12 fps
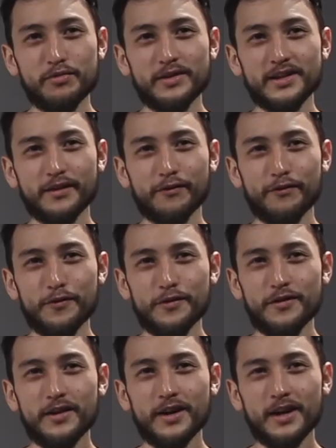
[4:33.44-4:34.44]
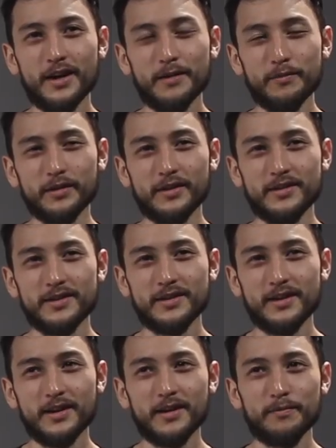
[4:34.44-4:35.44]
printing food, because
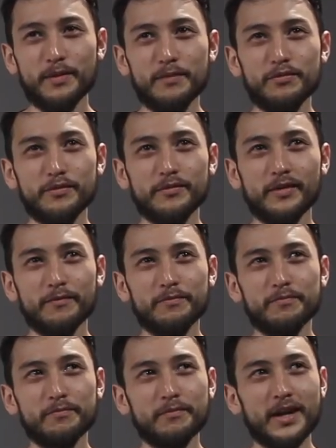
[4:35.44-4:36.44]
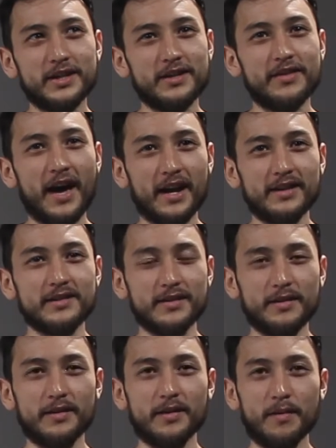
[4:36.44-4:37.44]
people have mentioned that as
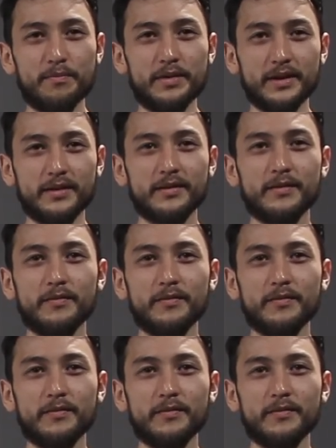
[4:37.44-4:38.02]
a big